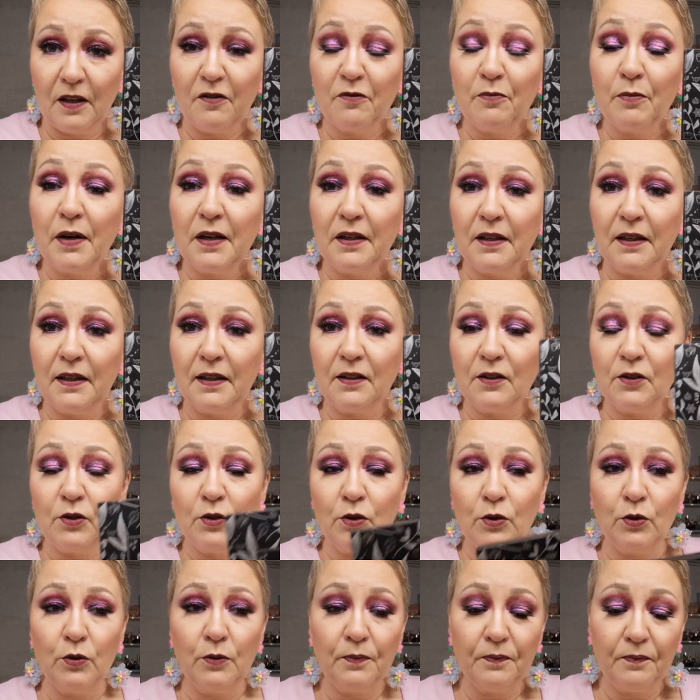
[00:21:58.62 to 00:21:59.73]
give money
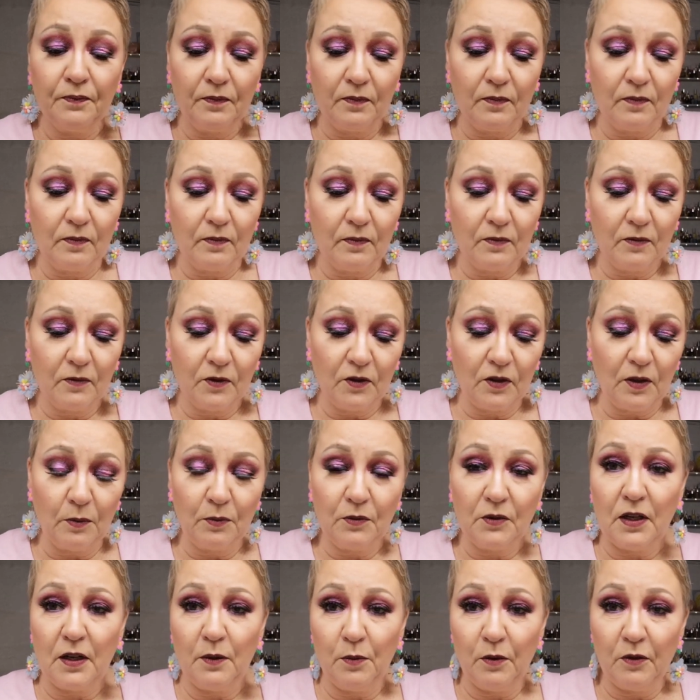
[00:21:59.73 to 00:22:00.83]
to
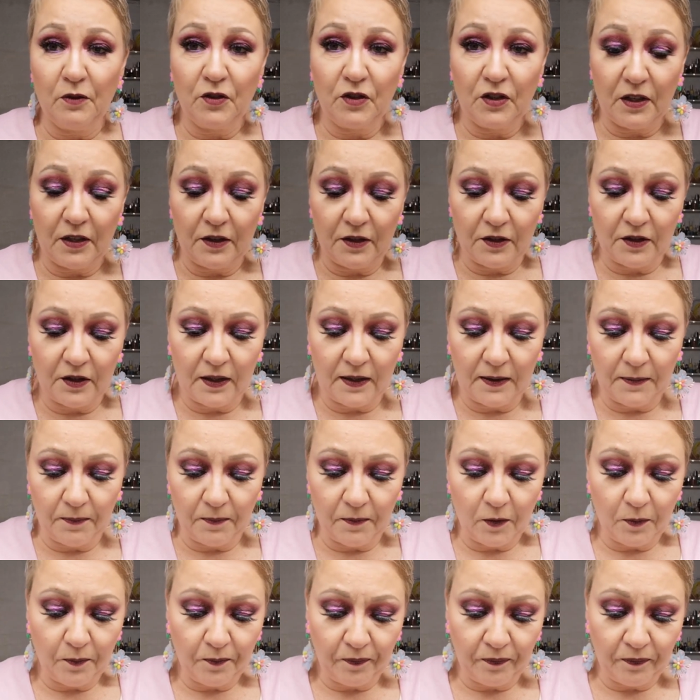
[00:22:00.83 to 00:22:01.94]
some type of charity.
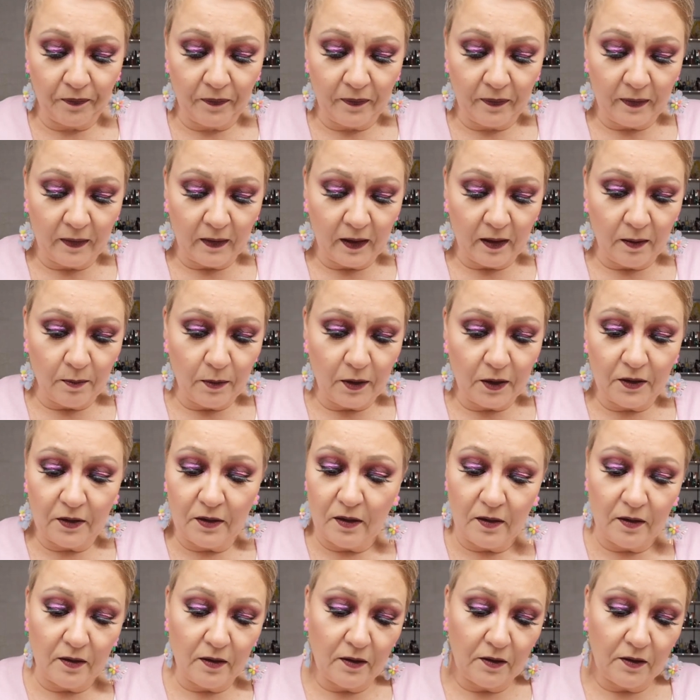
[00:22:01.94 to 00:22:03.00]
But